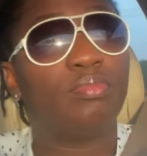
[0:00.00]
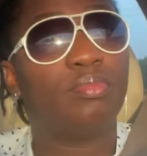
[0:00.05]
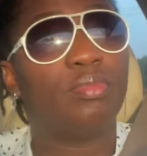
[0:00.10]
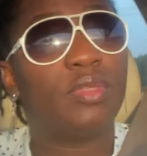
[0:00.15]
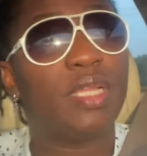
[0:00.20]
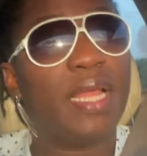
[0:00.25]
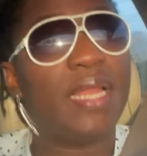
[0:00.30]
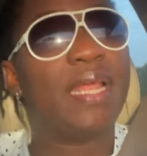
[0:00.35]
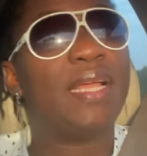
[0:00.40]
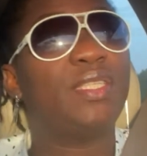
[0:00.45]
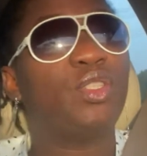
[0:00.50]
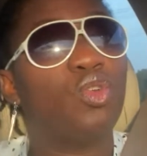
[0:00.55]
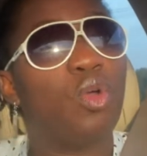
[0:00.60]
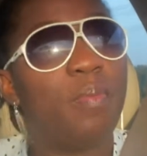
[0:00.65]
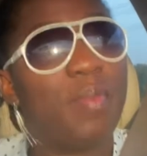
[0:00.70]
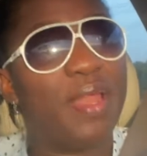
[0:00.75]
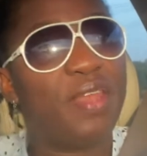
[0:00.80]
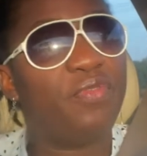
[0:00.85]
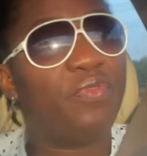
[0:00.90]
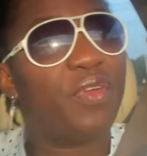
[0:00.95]
and I saw
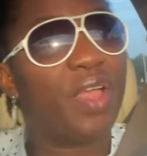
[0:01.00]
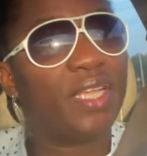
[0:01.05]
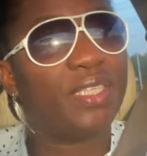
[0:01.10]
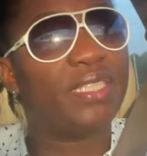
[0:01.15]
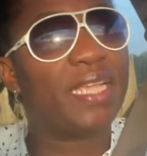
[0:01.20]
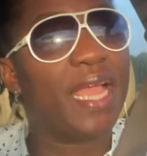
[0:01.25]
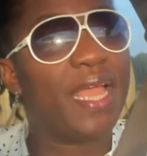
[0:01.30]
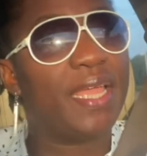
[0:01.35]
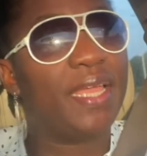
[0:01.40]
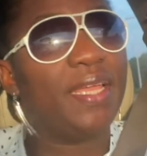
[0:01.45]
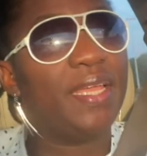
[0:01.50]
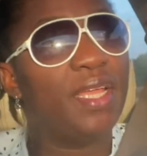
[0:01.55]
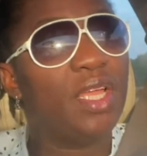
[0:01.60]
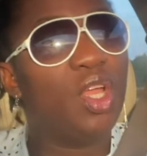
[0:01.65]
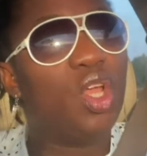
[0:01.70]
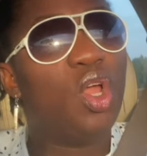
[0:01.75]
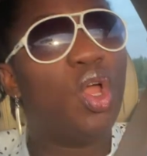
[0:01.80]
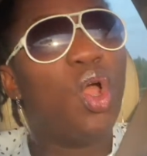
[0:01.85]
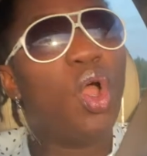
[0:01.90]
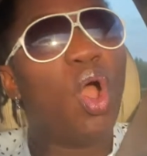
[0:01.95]
manufacturing.
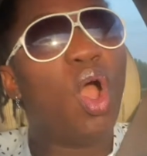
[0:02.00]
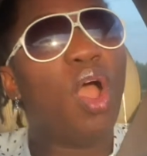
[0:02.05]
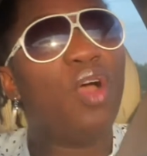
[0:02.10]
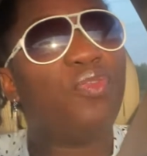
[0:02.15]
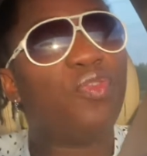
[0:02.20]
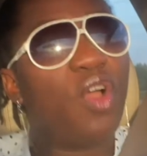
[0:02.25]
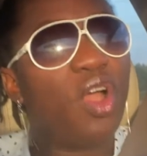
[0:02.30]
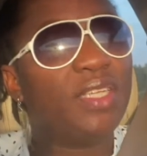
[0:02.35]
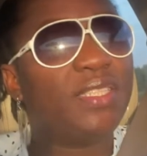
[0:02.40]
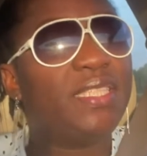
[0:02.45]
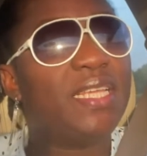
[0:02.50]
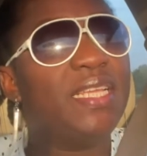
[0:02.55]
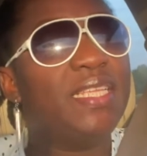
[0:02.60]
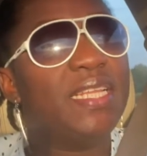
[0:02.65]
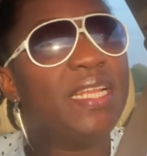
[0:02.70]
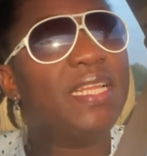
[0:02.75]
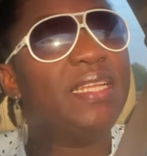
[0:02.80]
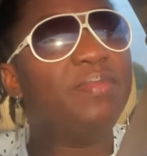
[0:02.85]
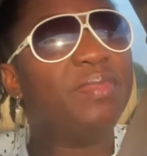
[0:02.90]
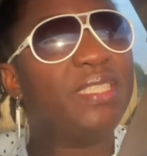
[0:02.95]
Of course, you
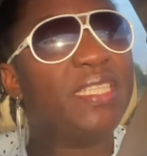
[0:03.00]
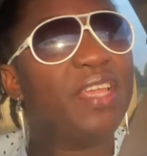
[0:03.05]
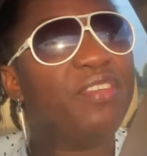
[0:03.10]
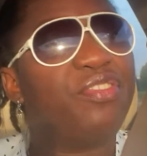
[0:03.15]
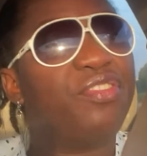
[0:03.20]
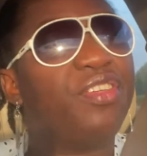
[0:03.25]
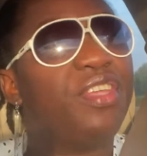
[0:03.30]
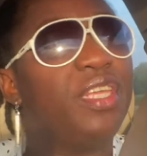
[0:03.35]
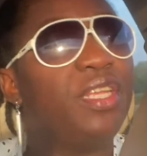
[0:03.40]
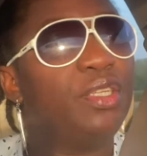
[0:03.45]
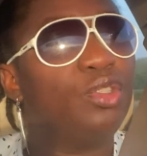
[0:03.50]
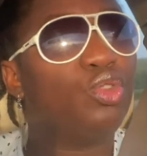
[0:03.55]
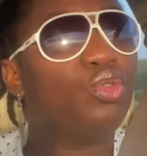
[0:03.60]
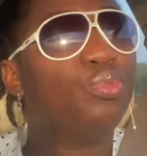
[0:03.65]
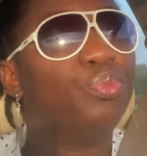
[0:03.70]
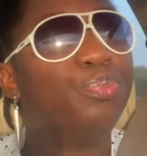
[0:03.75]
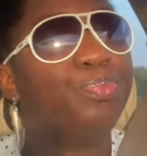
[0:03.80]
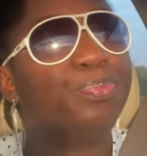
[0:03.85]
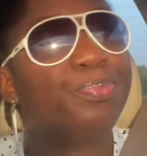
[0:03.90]
name see a shin soon.